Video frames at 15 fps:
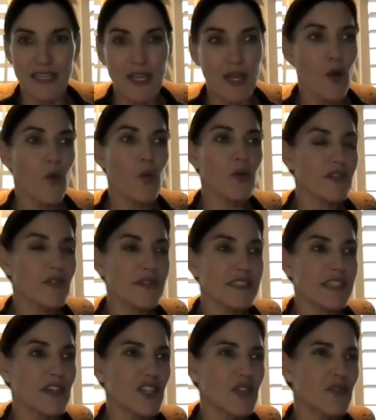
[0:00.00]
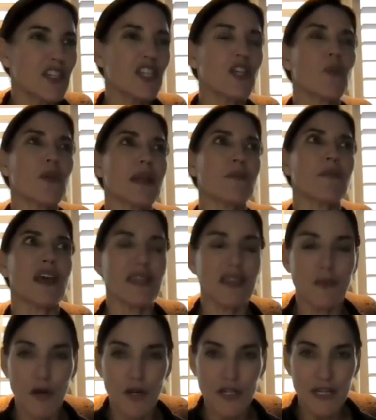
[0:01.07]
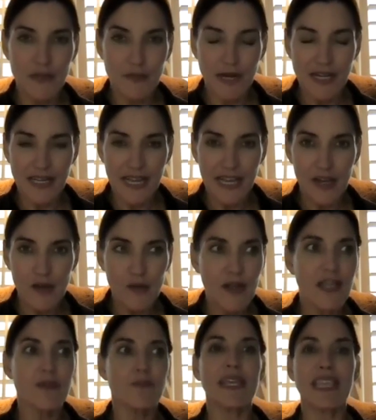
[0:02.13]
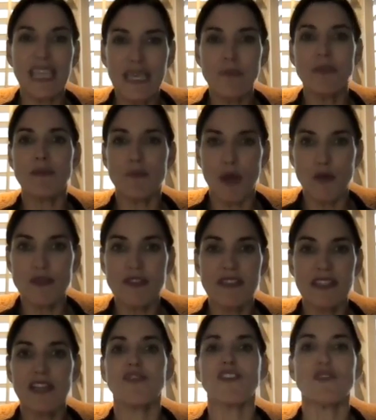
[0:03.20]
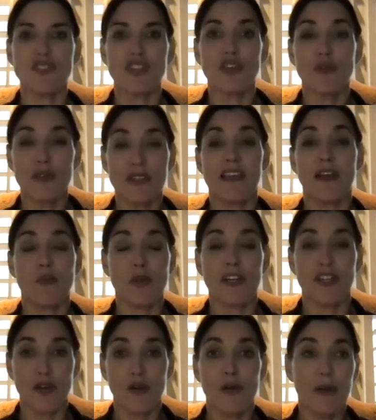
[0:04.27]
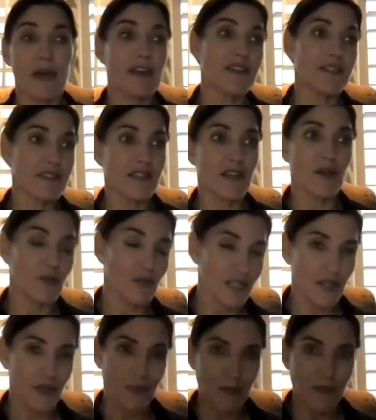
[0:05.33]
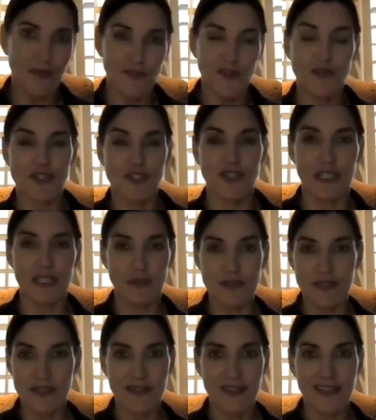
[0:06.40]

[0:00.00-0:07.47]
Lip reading: Or they'll tell you, you know what, I'm not in the market right now, but keep me posted if you do, because I want to know about it. So, maybe future deals.